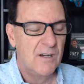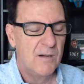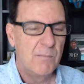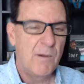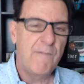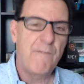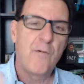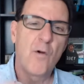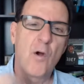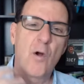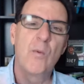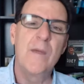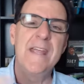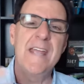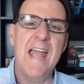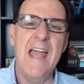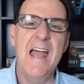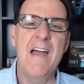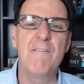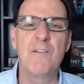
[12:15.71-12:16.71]
before
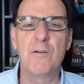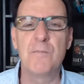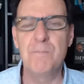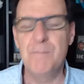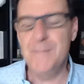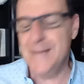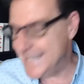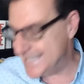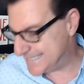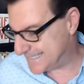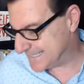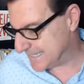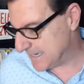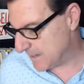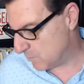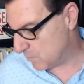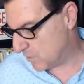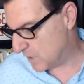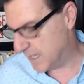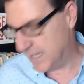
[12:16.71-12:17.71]
we ever meet
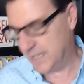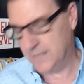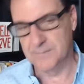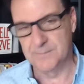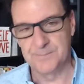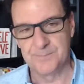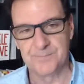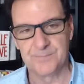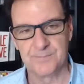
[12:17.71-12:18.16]
someone.